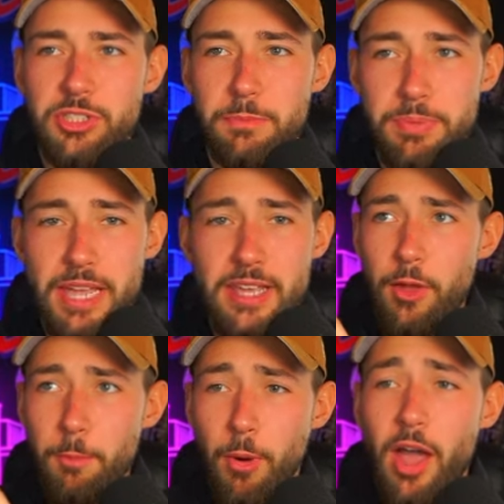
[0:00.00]
to be,
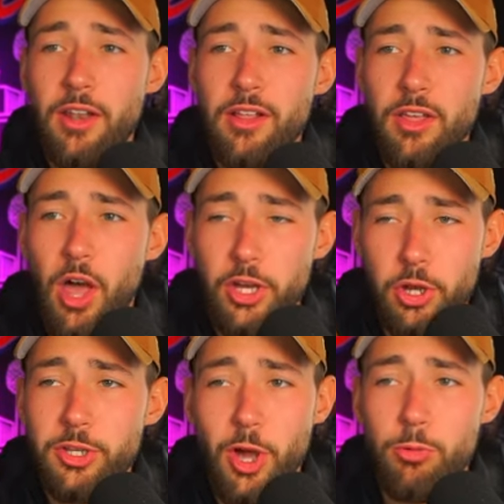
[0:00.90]
but a
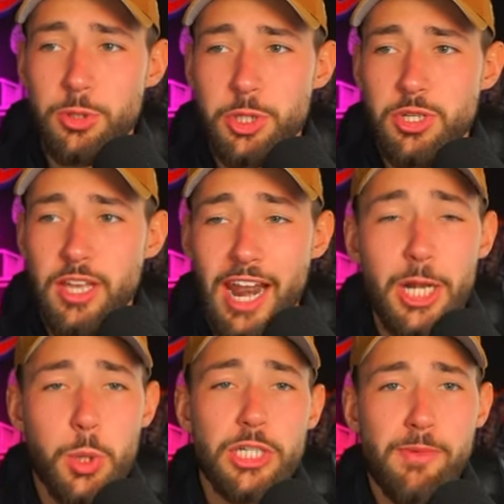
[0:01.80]
good coach, and I
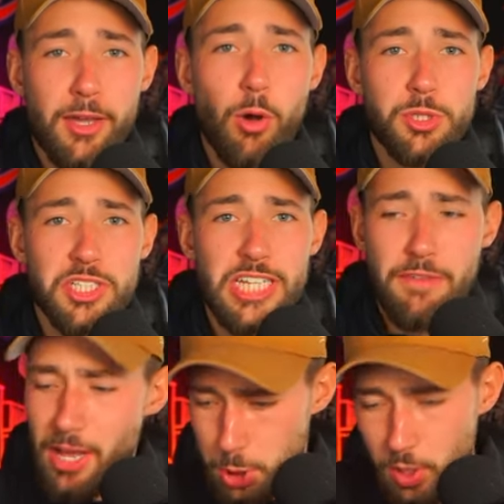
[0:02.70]
trust my coaching staff.
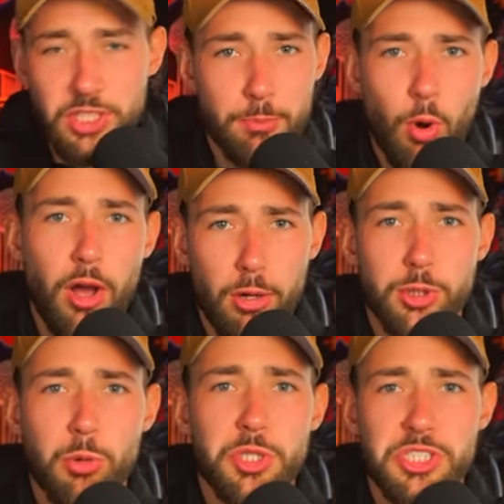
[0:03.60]
I trust the Broncos
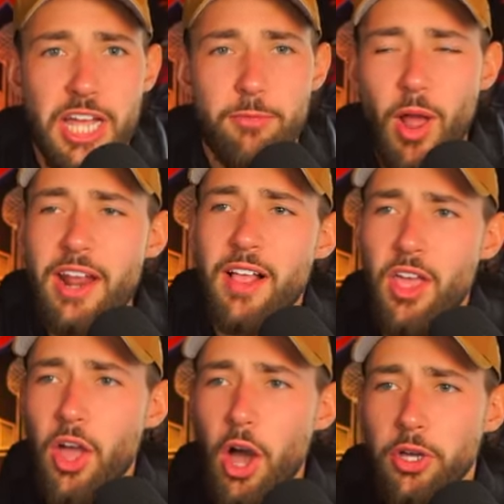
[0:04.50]
coaching staff, right?
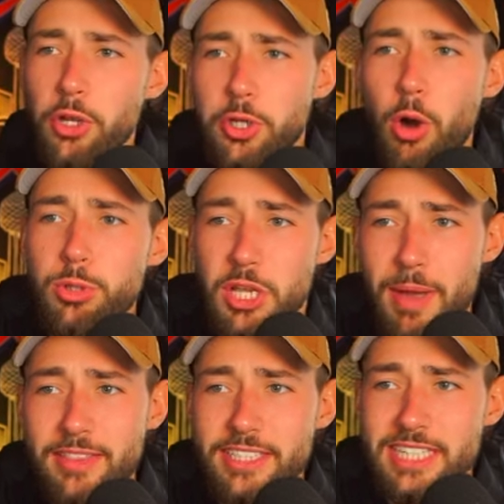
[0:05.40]
A good coach can
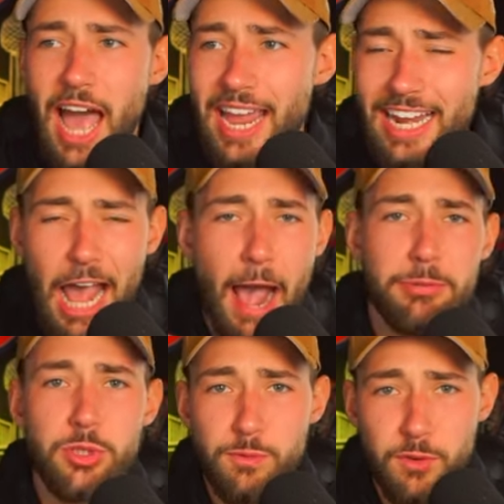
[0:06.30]
make this guy an
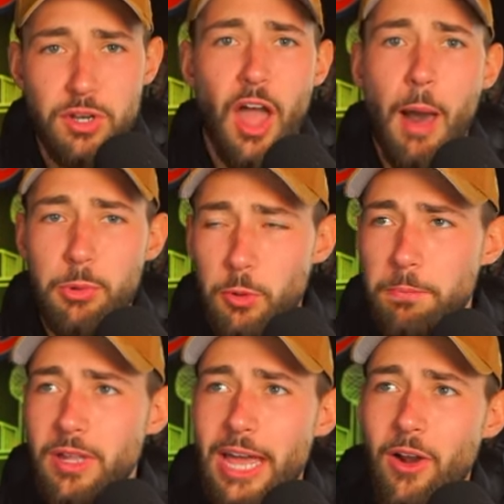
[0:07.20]
absolute phenomenal
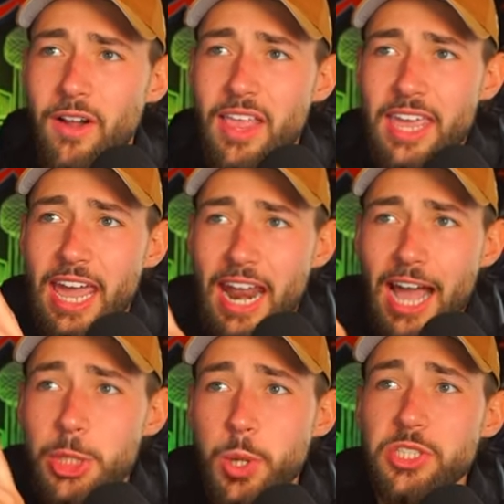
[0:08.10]
player. And
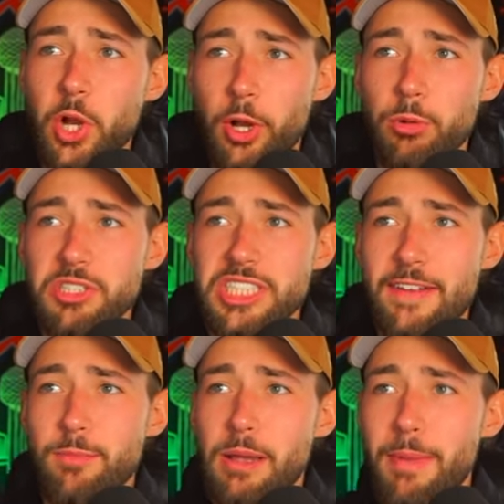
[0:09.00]
I trust our coaching staff
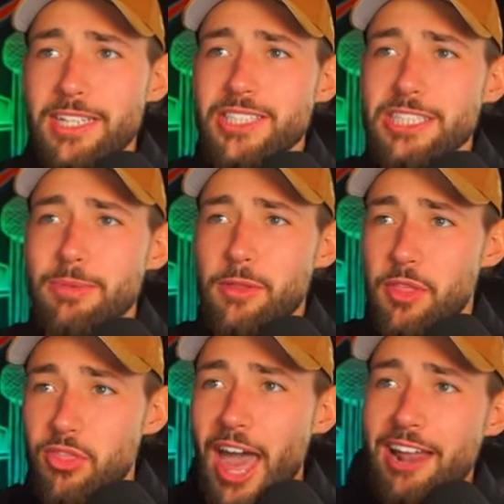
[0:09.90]
to make Maason
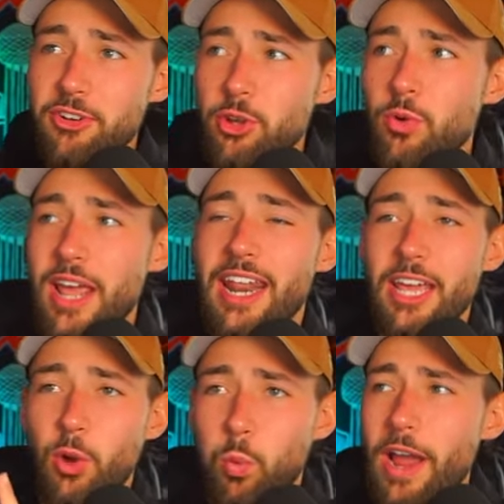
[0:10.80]
Smith that dude and a
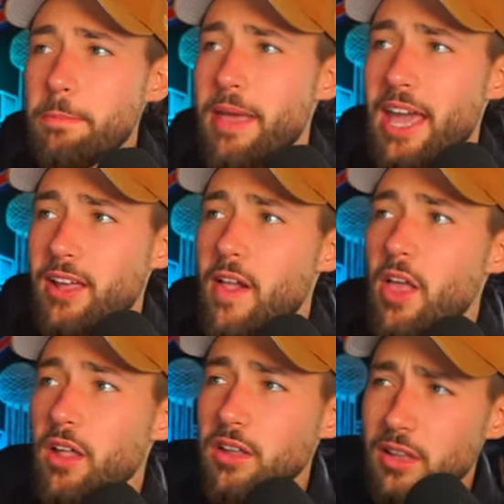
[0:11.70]
great pick
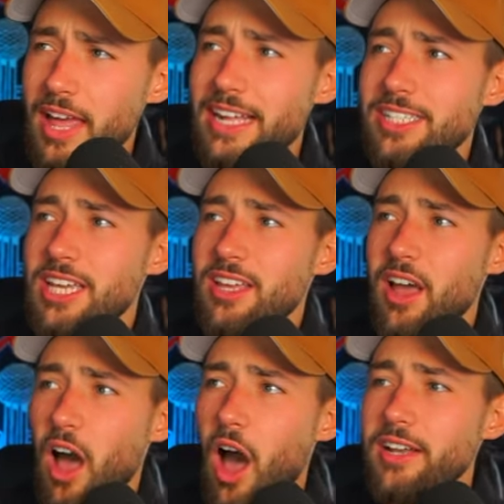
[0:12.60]
late
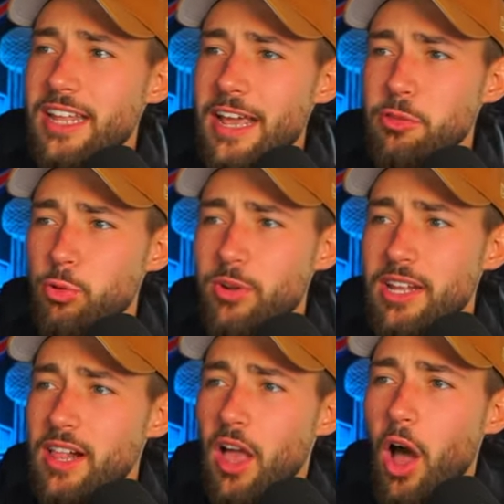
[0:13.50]
on day
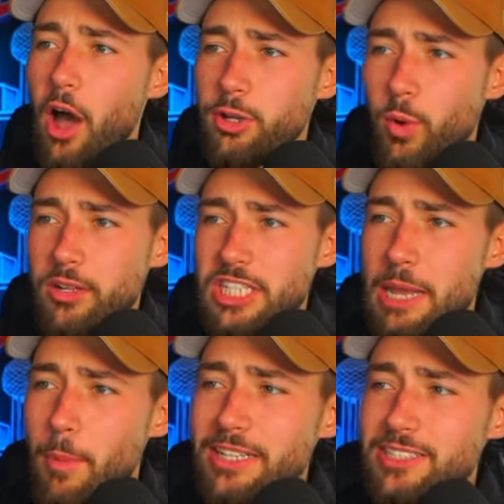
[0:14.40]
three onto our
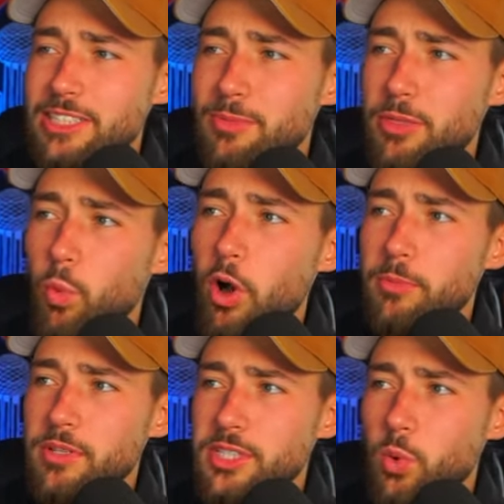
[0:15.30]
team. Maason Smith, welcome
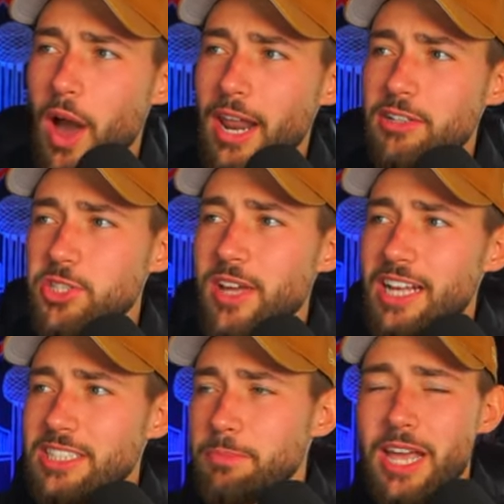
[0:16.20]
to the squad. I'll see you
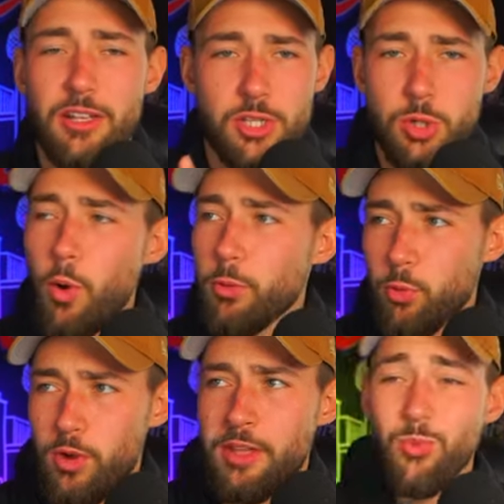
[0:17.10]
guys at pick
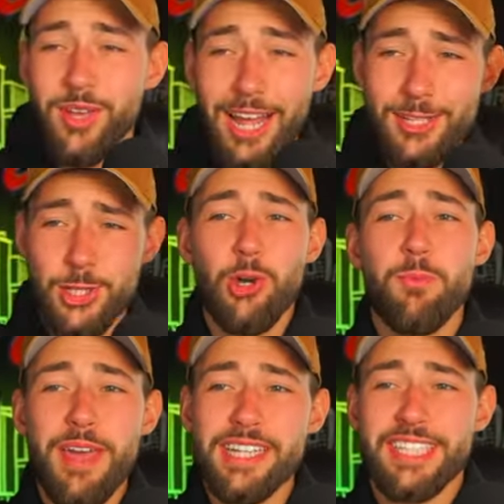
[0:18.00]
203. We got two
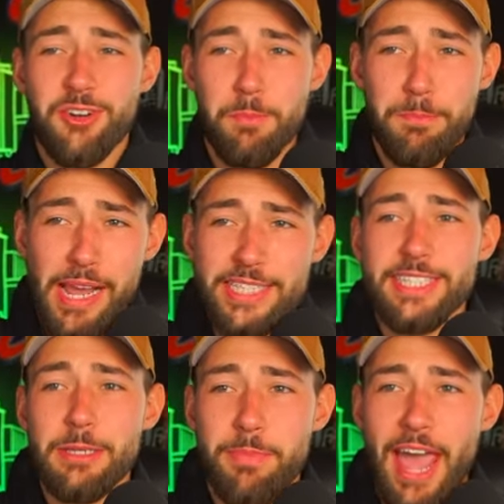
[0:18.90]
picks that are
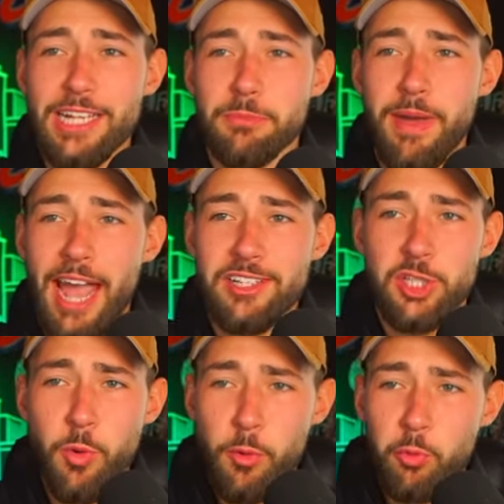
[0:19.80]
basically back to back
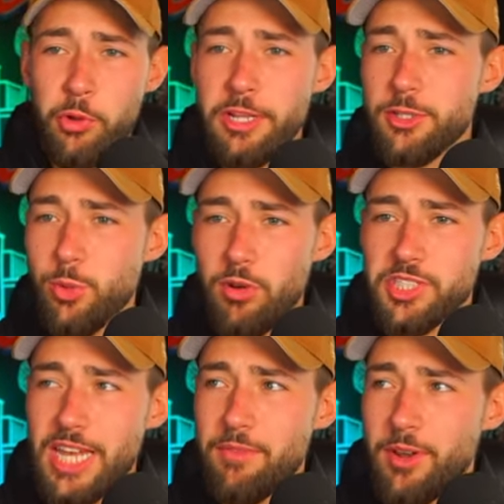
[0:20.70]
203,
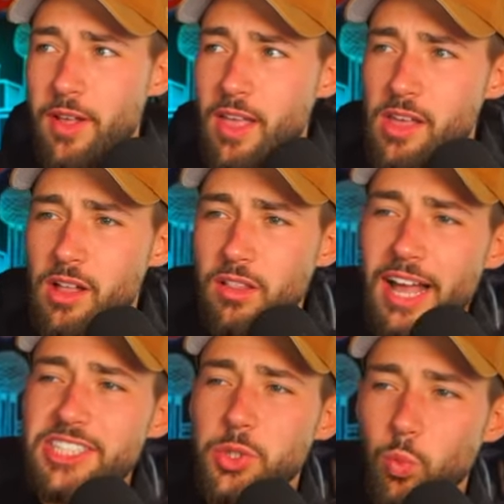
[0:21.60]
207.
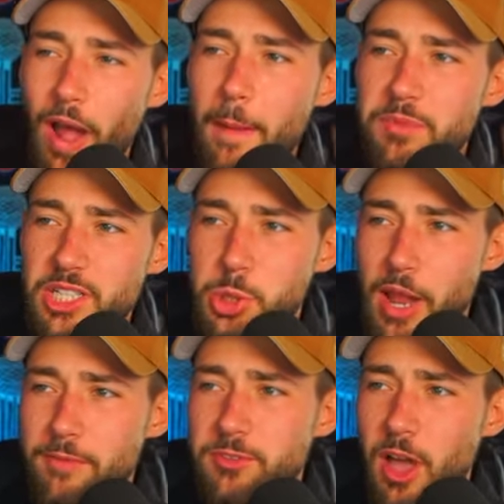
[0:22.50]
Let's wrap this
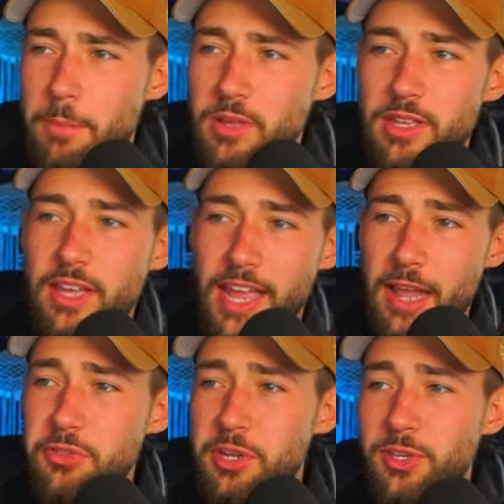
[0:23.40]
draft up.
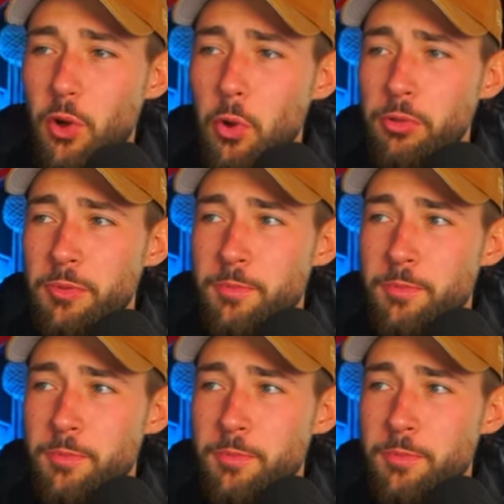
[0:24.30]
Anthony Gould,